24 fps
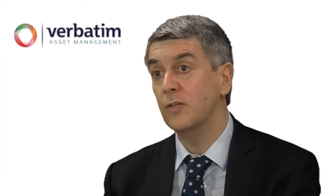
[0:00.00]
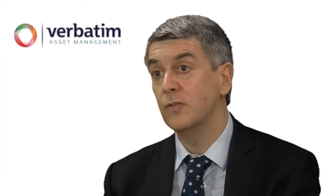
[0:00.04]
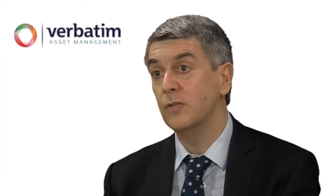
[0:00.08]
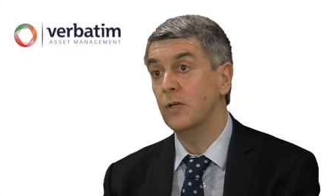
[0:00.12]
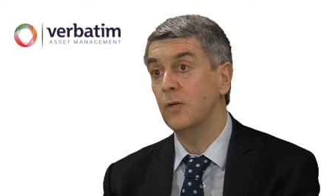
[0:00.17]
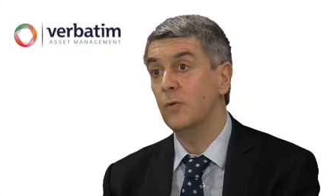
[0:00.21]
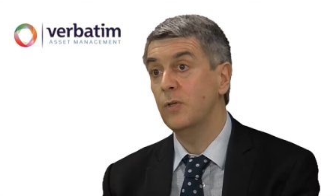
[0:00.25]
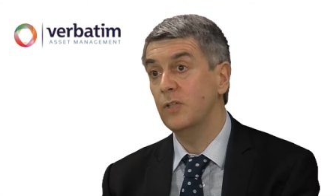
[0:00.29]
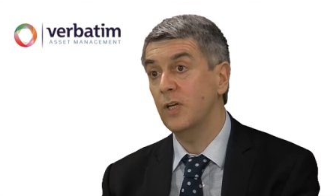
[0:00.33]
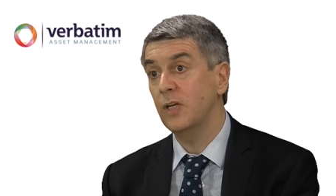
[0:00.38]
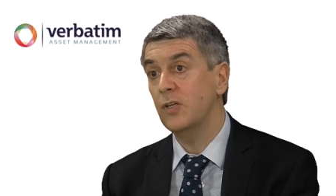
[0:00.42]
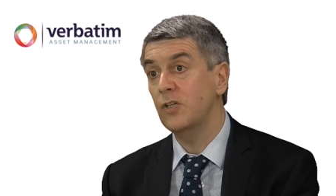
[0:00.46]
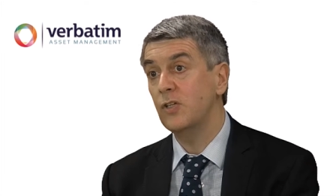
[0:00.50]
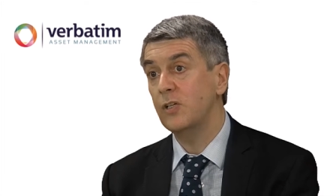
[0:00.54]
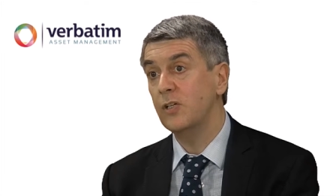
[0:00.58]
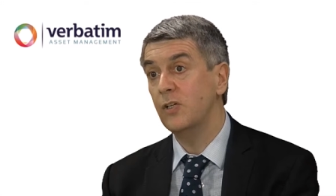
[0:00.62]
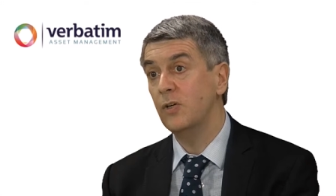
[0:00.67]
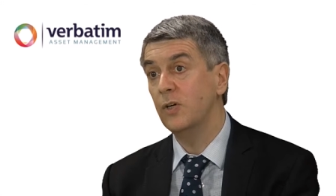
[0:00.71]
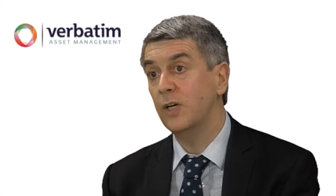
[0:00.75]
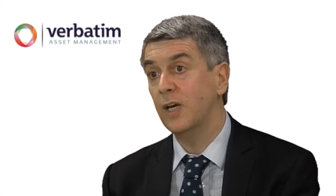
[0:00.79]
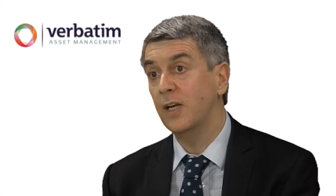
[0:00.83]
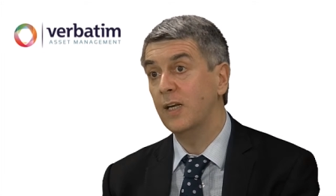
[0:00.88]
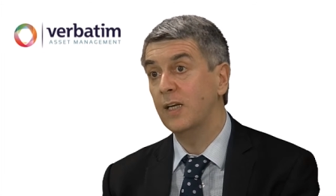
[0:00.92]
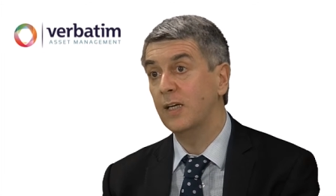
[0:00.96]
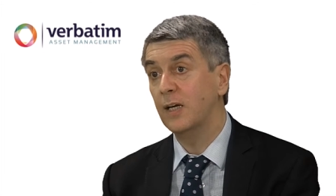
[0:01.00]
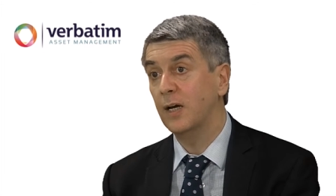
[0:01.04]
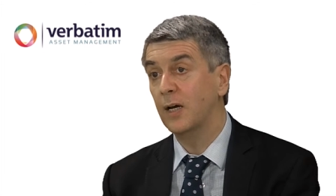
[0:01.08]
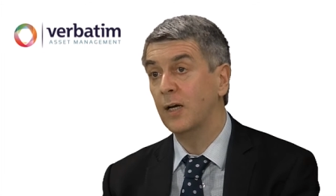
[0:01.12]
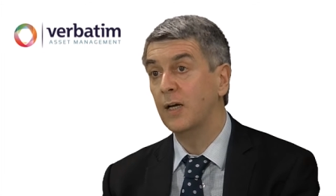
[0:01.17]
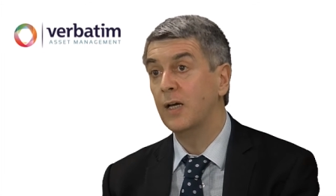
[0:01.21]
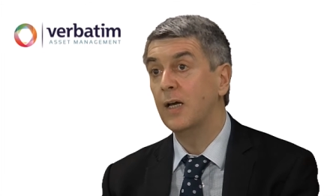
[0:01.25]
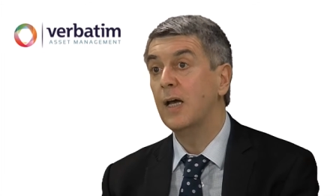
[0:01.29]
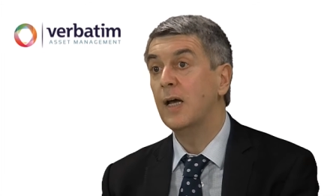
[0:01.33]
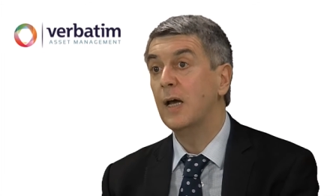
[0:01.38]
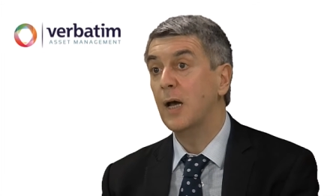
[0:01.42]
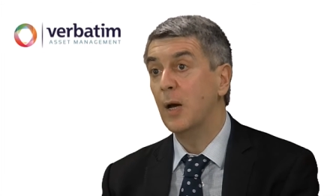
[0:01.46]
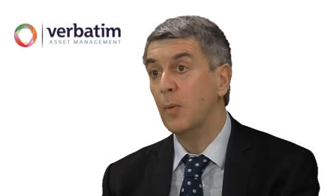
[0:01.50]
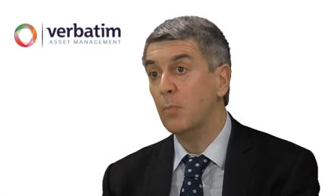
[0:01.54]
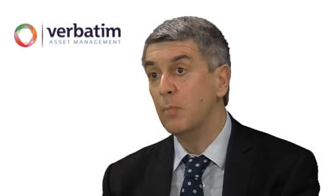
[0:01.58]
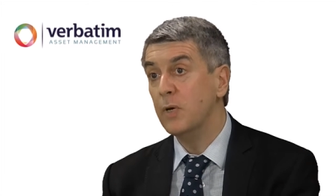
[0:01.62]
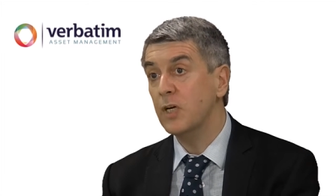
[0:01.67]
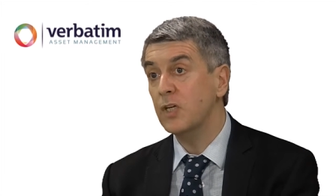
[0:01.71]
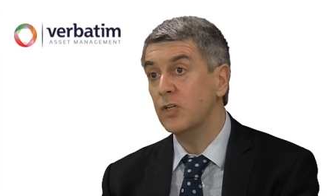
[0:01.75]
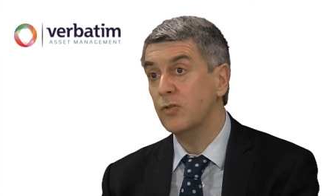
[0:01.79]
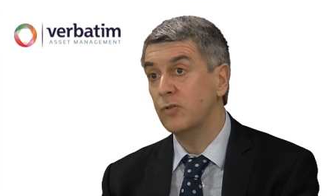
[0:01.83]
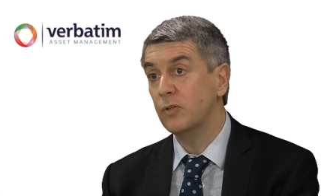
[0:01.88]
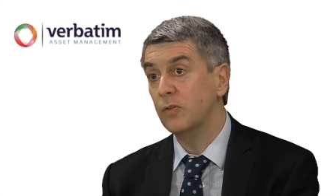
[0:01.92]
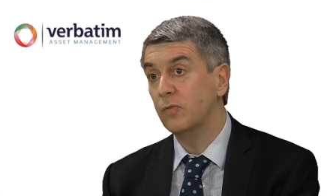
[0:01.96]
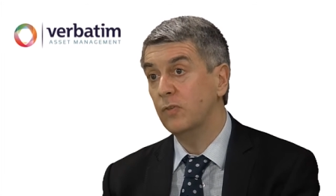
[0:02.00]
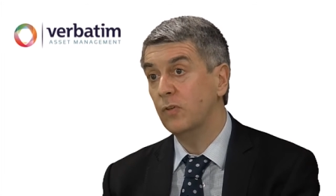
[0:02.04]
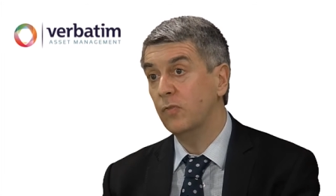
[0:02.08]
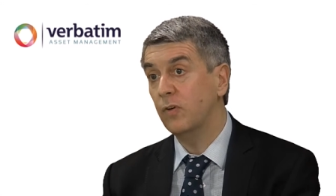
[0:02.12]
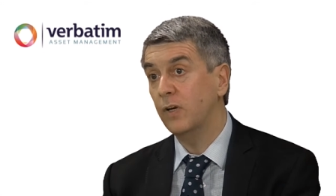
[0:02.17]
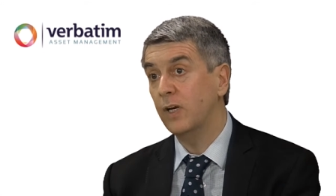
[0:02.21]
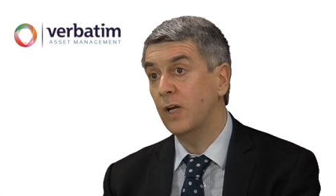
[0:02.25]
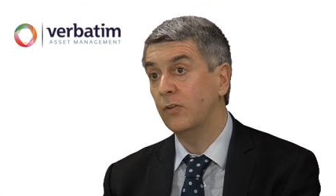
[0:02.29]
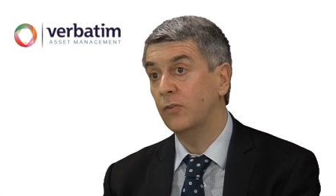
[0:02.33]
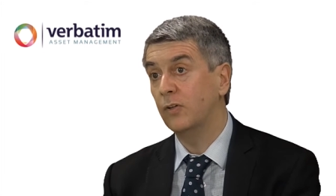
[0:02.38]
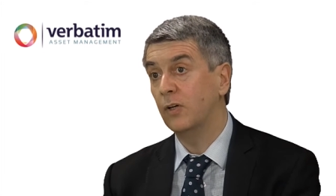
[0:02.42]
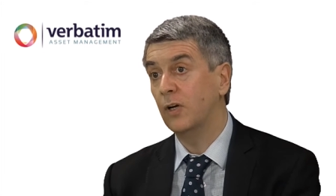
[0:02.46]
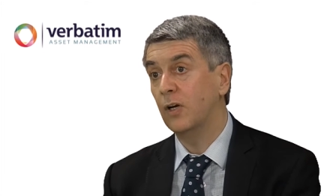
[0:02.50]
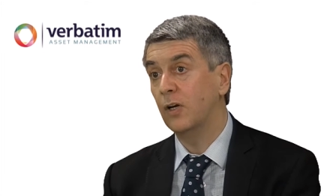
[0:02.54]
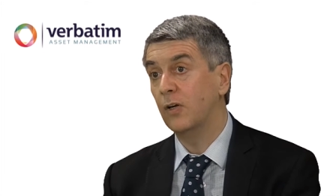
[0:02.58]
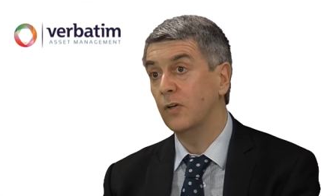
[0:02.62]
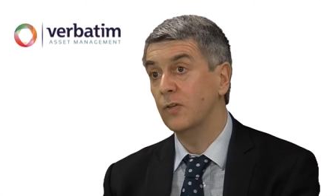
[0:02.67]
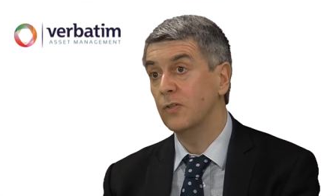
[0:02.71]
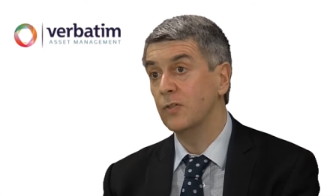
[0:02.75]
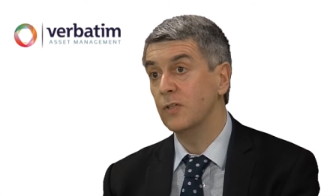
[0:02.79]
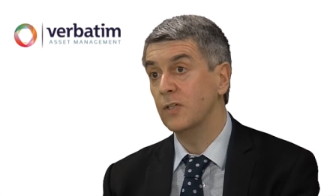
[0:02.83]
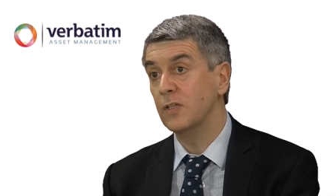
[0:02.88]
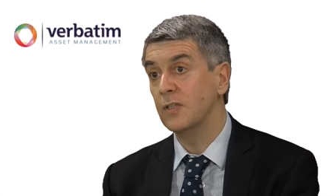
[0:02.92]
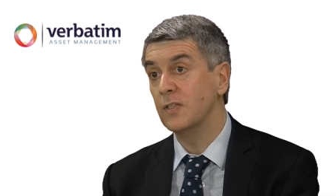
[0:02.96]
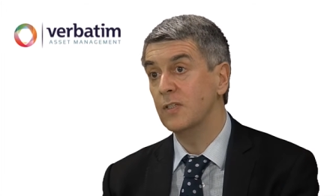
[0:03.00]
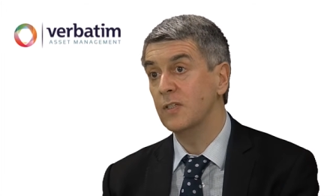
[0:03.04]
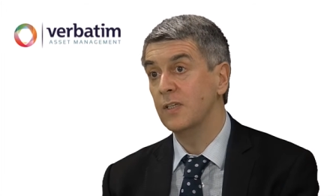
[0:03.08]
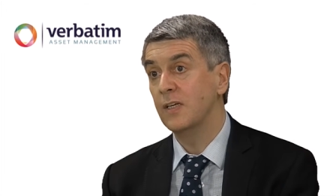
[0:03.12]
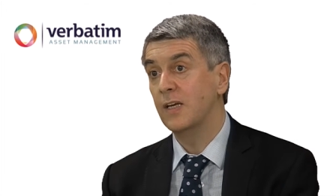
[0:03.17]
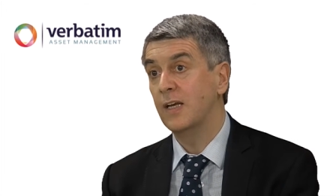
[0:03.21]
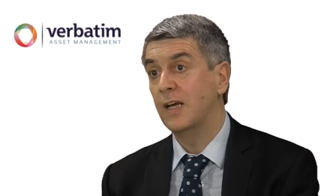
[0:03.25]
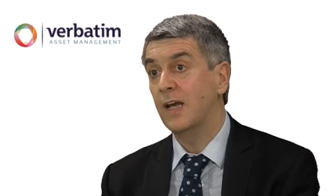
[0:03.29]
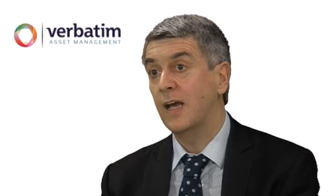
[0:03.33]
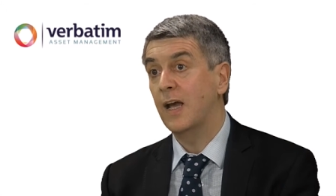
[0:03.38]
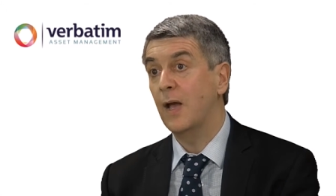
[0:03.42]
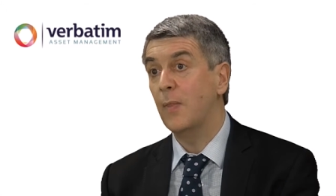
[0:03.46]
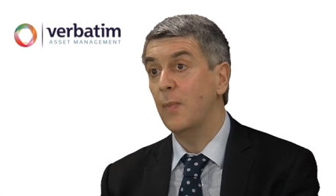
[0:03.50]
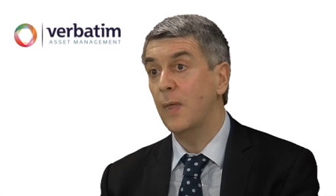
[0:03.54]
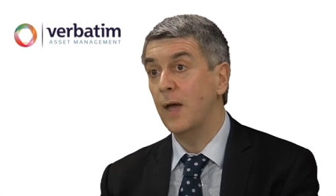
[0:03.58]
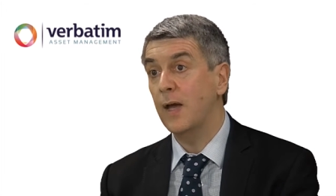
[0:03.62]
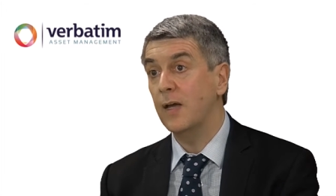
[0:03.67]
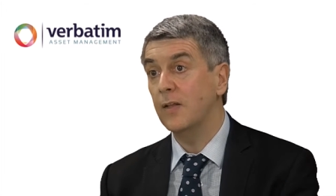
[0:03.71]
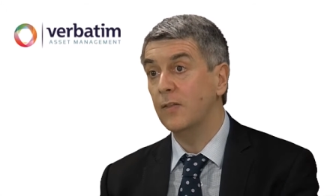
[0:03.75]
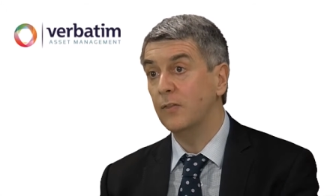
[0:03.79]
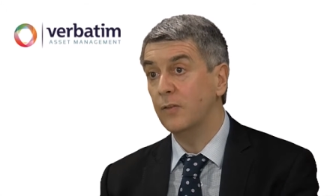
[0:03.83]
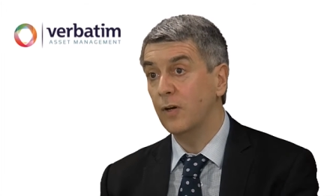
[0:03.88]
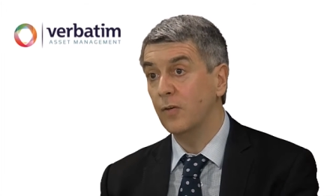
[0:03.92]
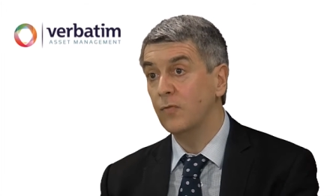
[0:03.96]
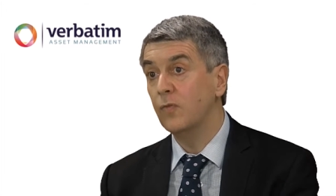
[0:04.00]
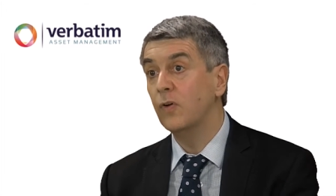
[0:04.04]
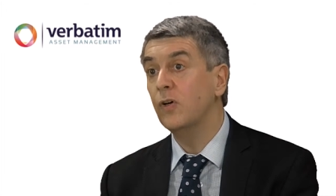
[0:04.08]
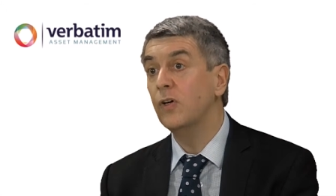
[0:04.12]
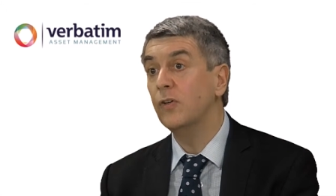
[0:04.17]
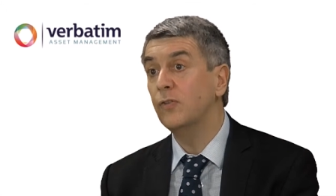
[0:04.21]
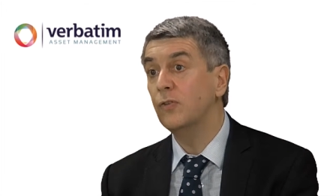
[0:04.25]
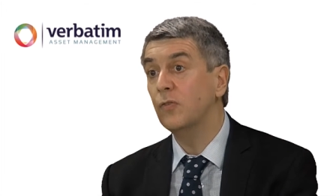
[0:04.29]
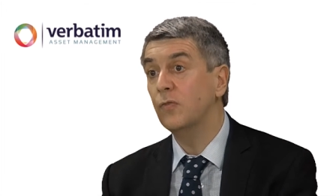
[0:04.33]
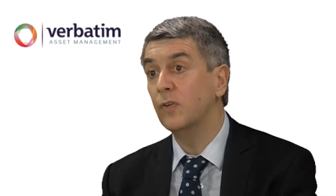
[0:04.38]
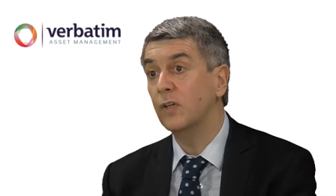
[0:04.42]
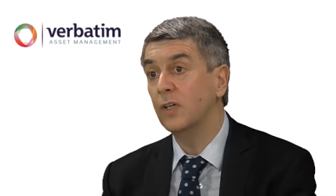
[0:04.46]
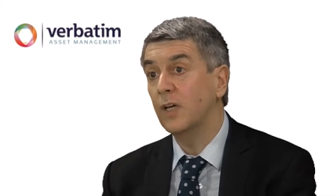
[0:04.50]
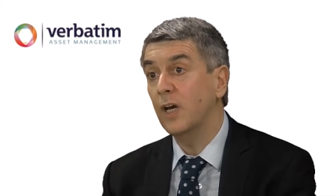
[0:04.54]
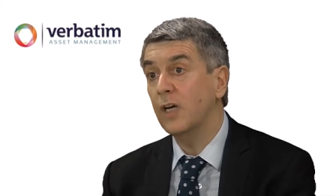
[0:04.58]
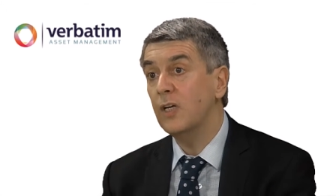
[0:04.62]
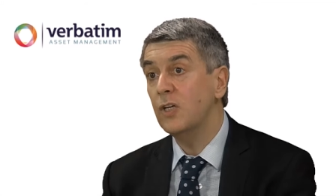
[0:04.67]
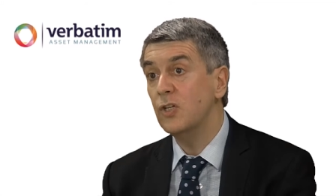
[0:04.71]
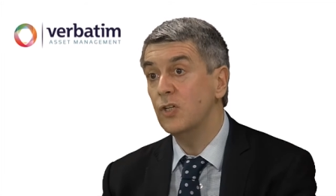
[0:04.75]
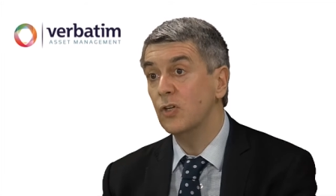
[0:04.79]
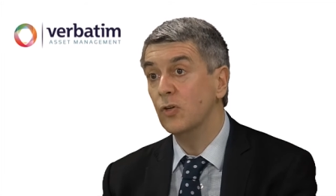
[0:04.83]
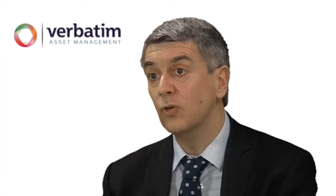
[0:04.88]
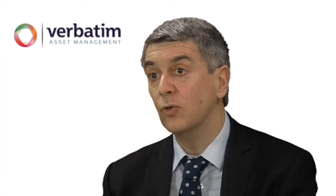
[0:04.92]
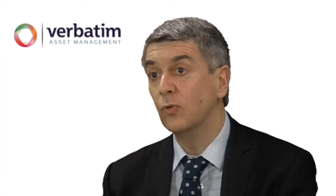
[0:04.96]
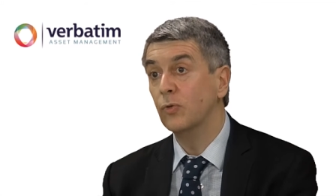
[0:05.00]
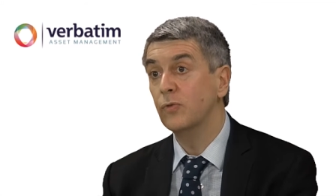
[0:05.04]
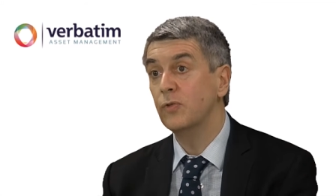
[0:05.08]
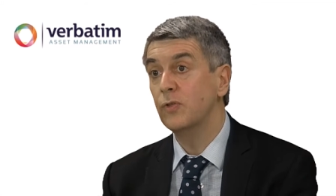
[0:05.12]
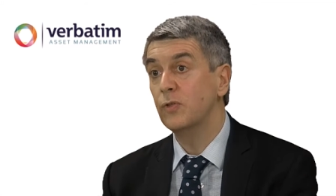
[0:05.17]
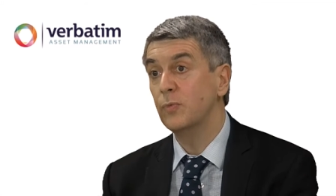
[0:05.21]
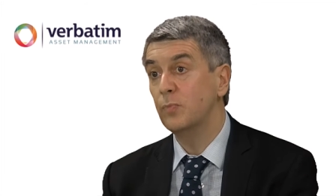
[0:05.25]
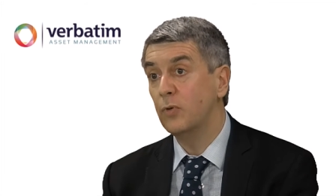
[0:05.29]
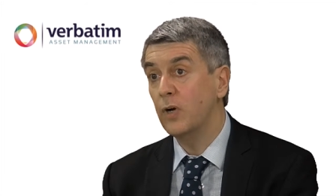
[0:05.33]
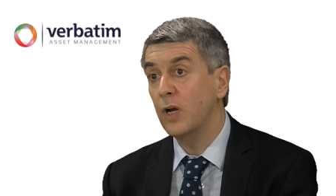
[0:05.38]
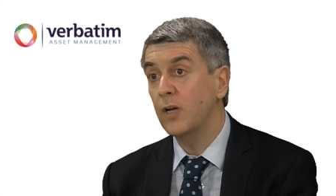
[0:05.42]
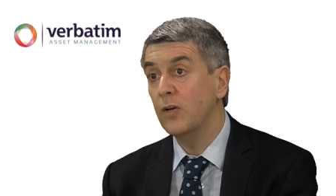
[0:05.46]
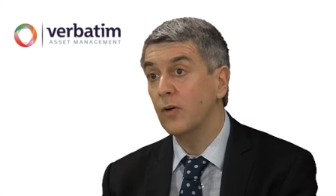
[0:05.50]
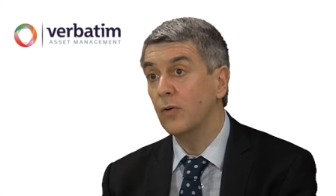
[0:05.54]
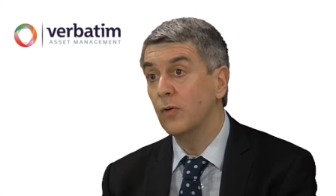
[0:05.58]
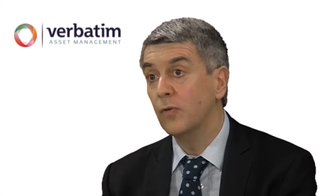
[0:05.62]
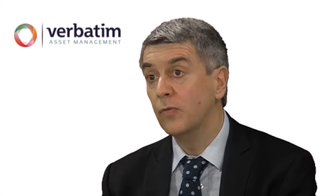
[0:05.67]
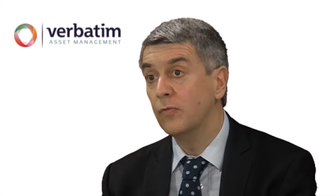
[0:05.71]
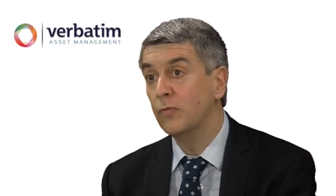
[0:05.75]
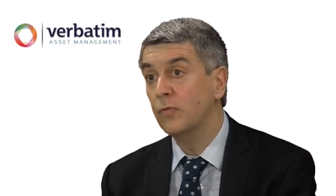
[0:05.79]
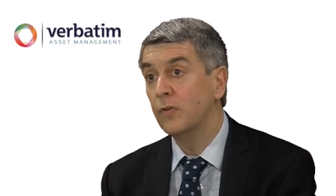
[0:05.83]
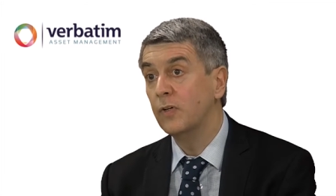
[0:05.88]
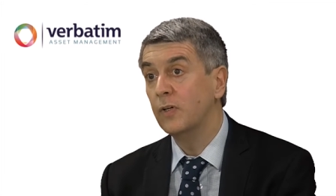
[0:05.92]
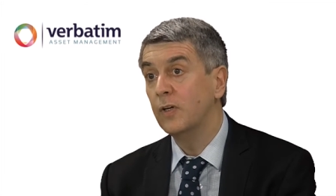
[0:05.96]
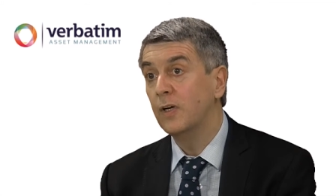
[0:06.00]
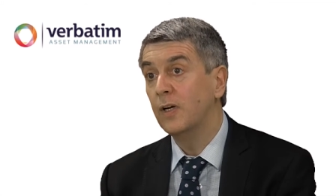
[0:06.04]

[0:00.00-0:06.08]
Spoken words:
So essentially you're getting a mixture of different asset classes, and that diversification or spread of